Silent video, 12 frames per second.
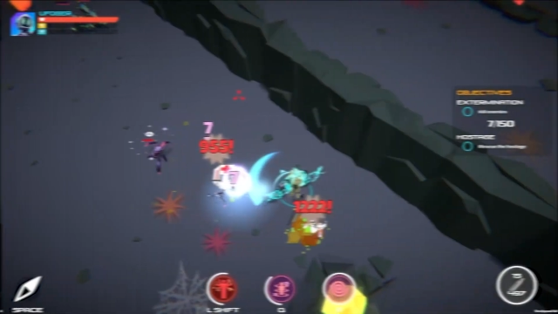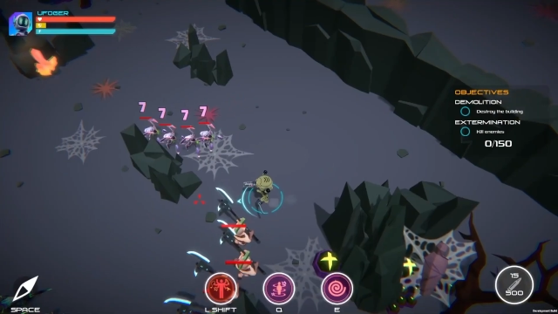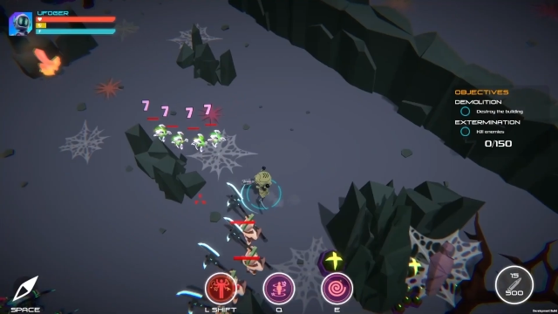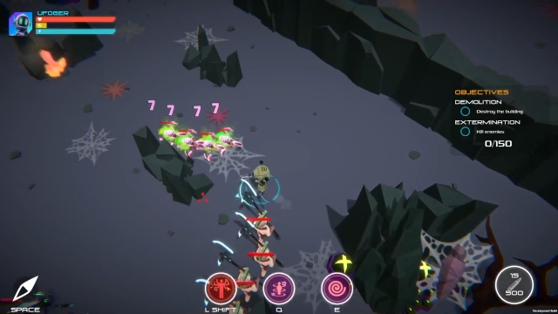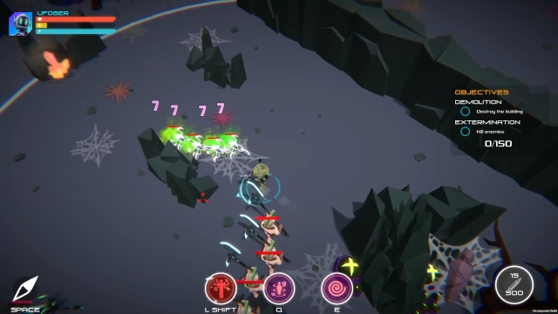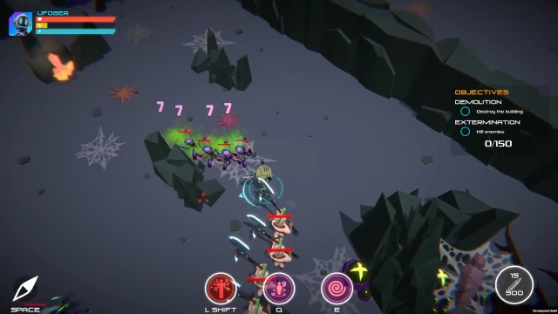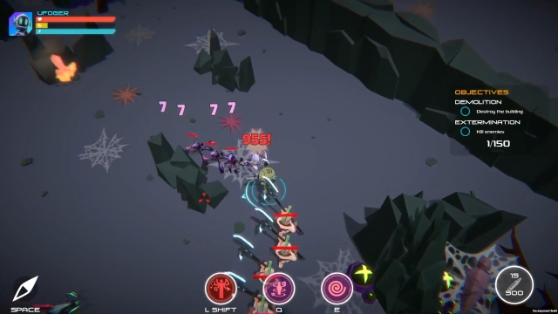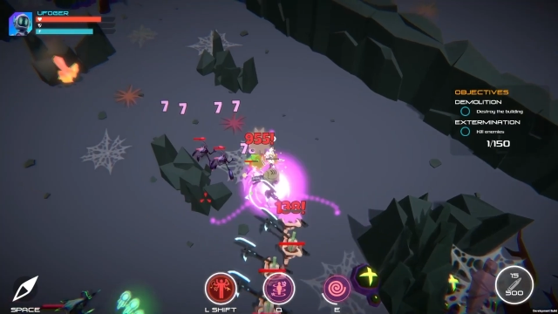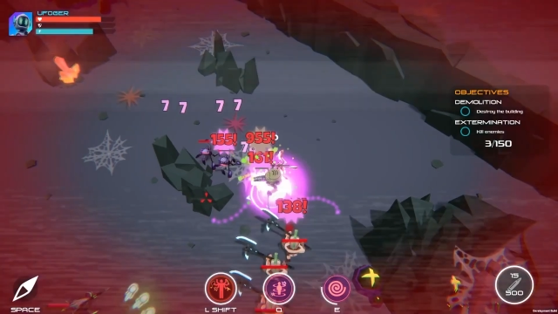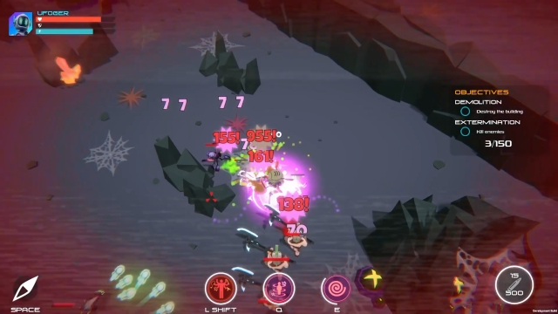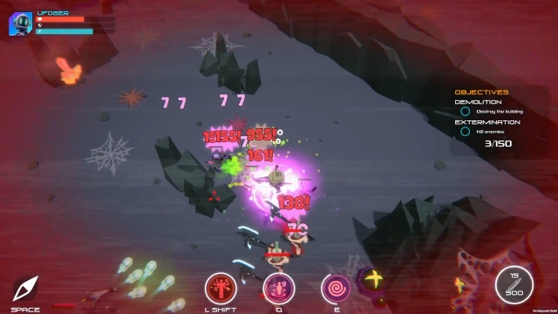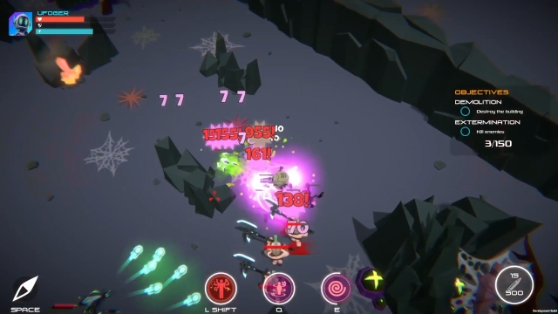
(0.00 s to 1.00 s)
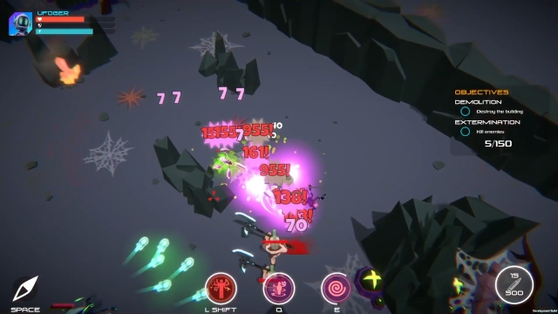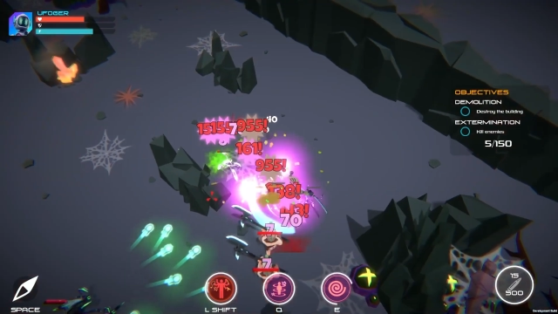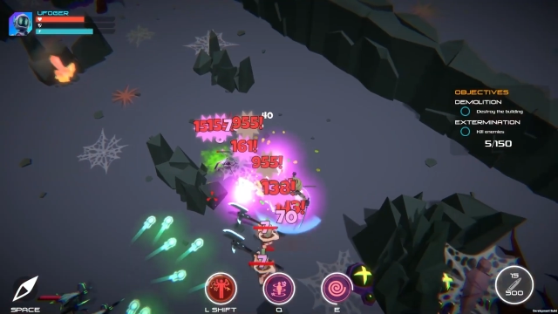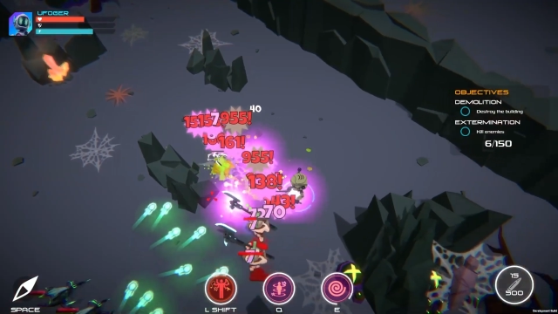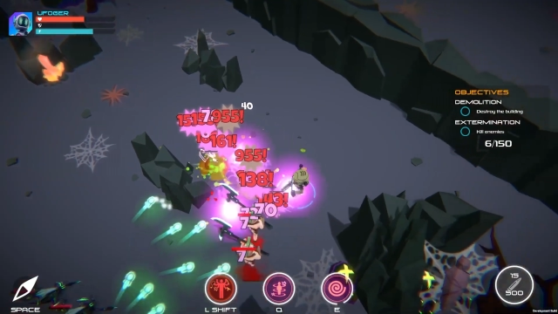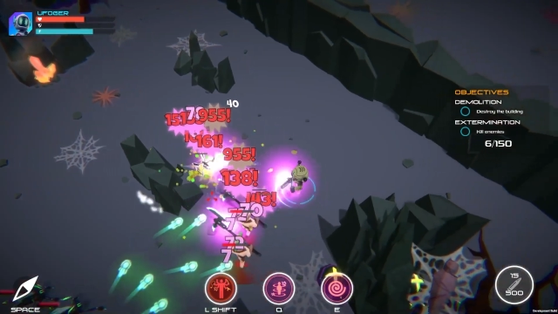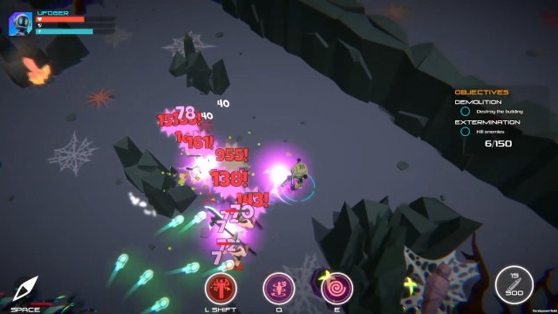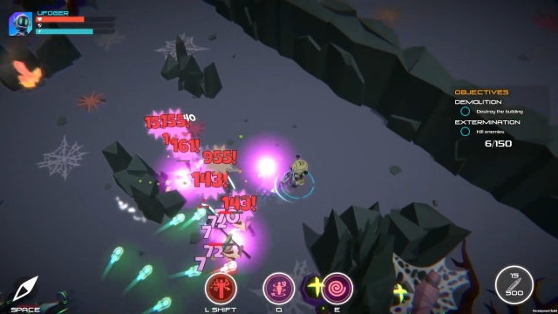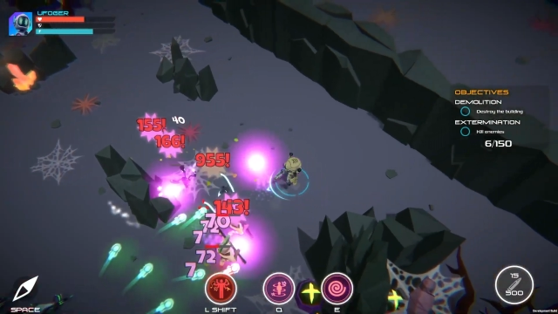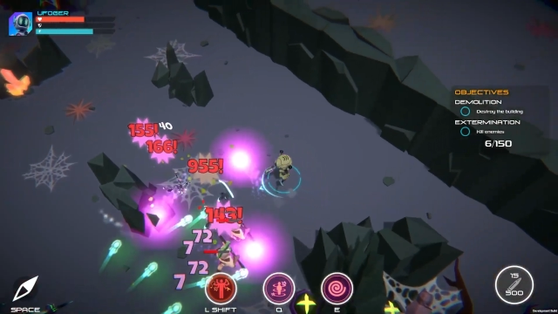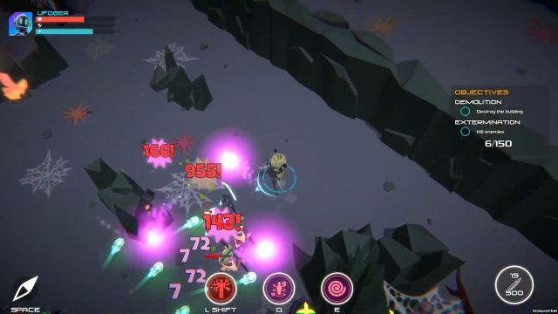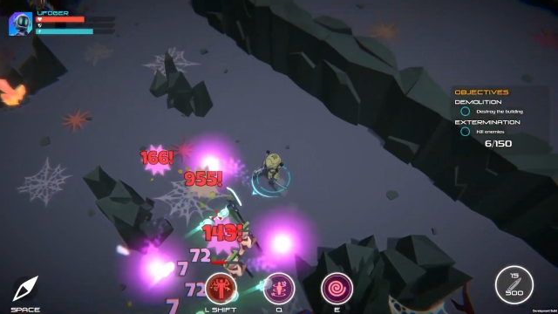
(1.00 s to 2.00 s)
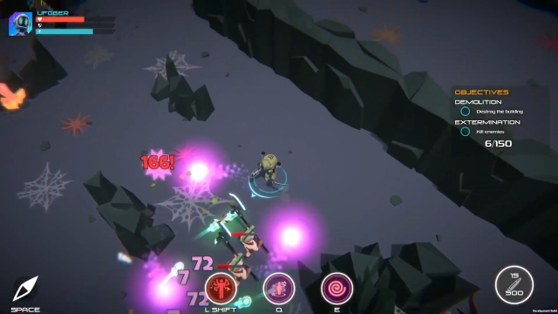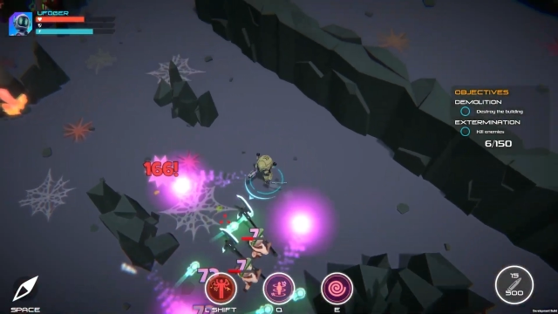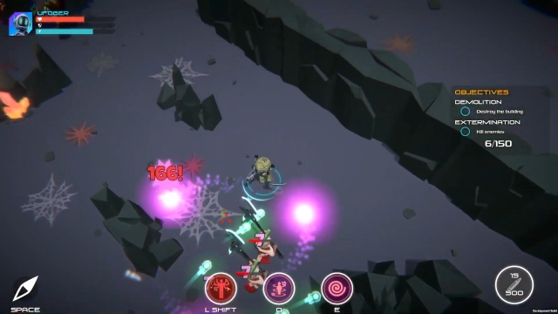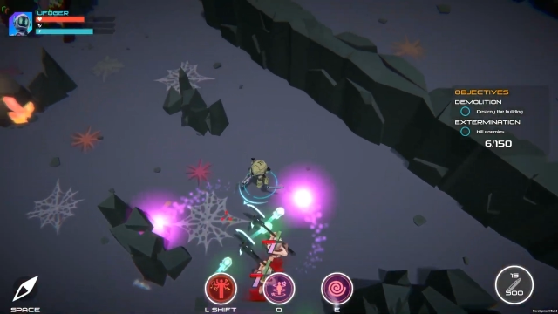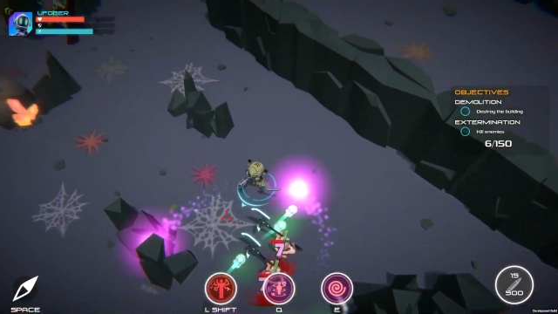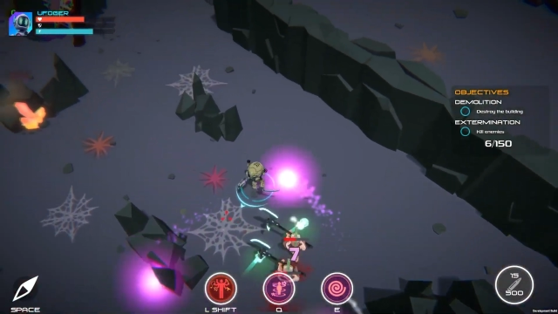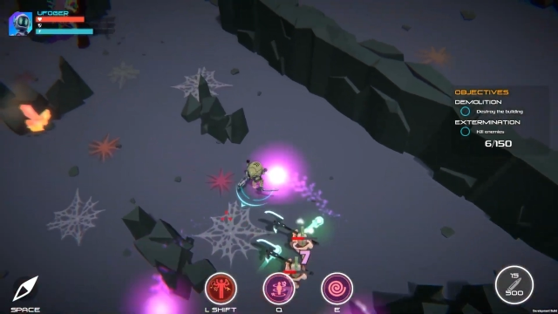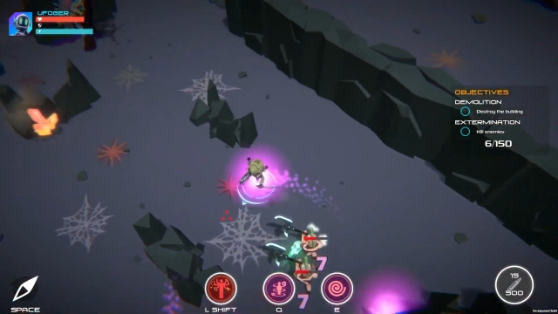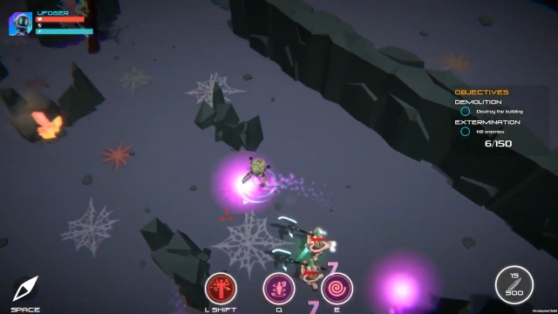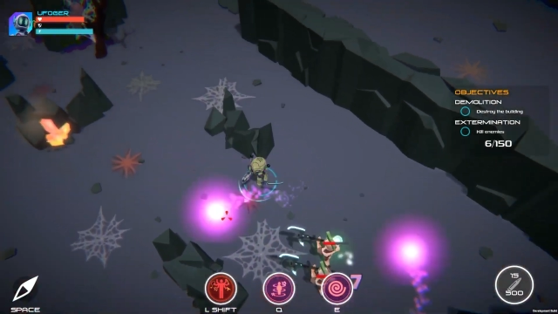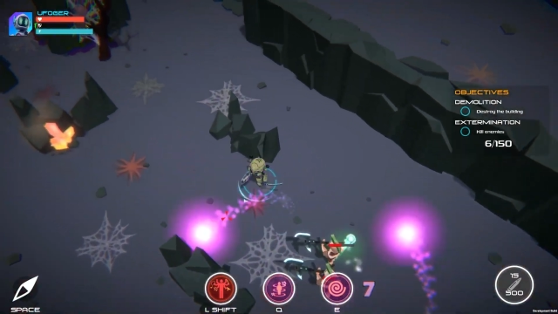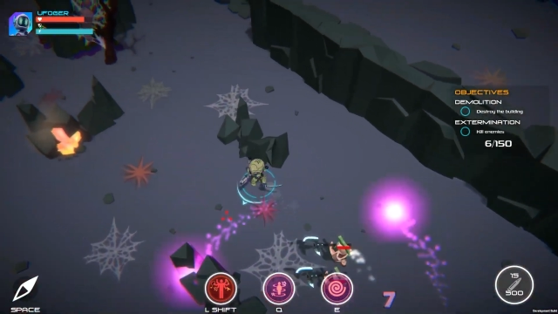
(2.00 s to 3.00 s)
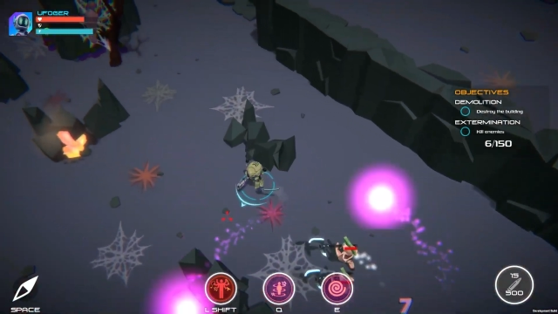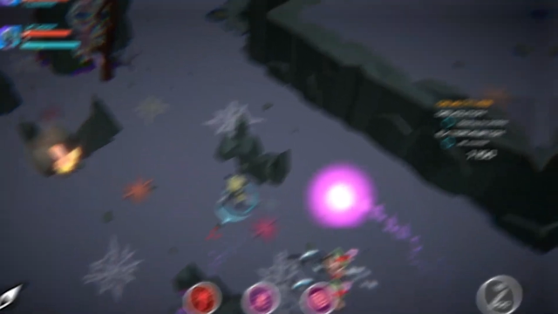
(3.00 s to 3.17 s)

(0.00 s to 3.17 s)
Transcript: No face is visible, so there are no lips to read.